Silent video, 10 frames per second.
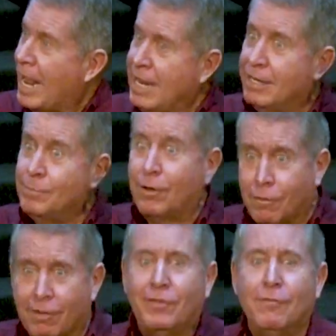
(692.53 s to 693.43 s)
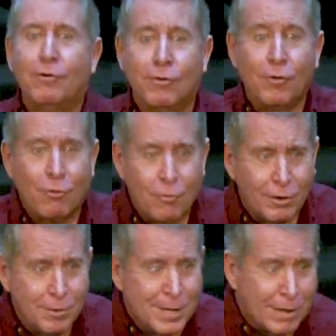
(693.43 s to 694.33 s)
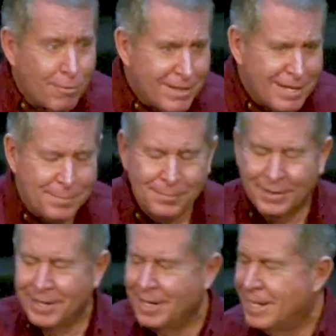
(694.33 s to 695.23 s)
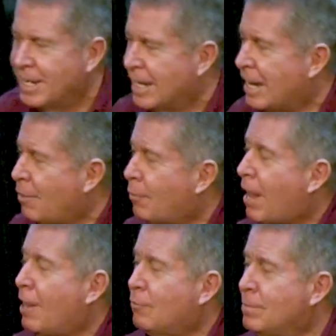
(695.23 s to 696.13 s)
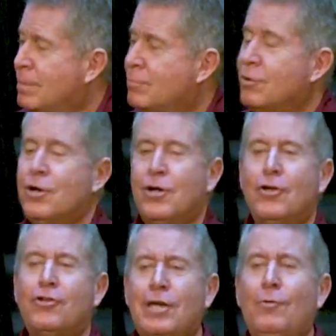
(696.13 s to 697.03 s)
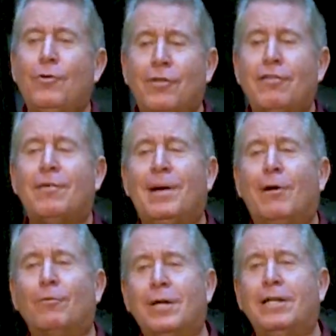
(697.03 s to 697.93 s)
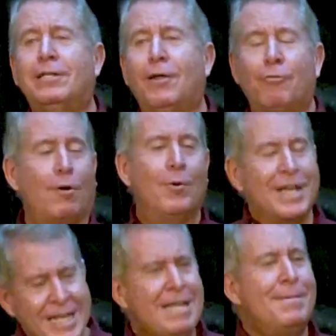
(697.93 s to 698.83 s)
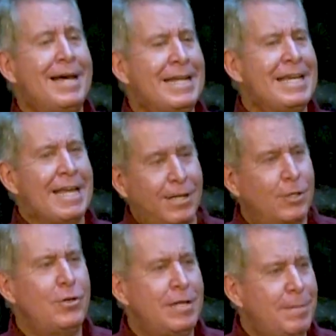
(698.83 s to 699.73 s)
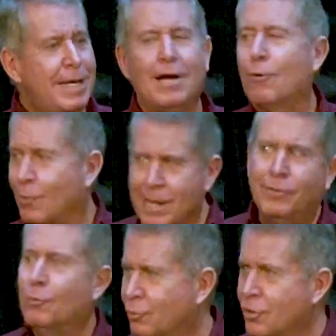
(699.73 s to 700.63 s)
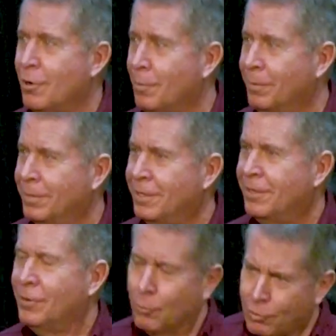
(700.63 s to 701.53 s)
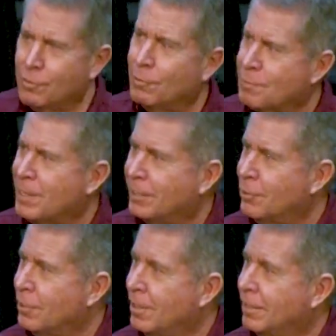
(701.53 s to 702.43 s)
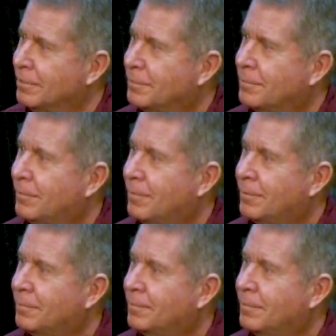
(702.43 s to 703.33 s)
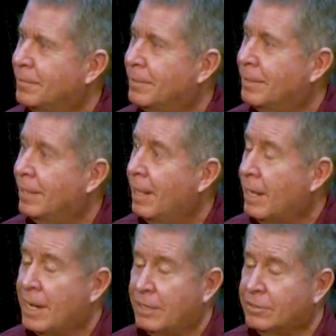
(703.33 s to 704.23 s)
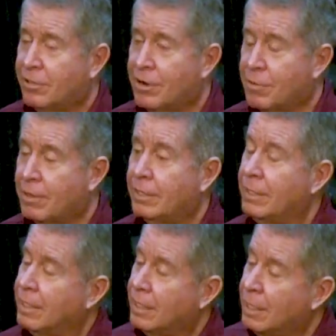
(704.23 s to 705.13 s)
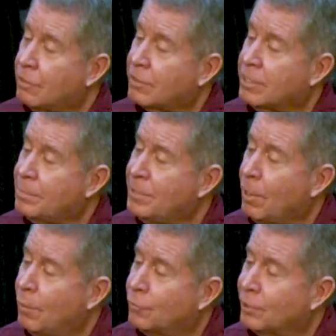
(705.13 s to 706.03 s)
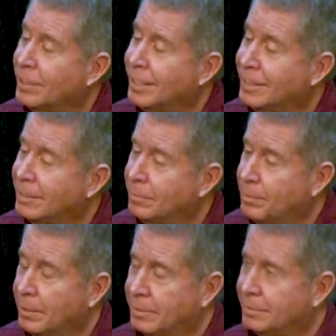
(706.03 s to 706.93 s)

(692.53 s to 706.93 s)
handle them because they would given her this drug to make her sleep. And I, I remember she was just about ready to throw anybody, including me, around the room. There was so much pain going on. And I looked at her and I said, It's going to be over in a little bit.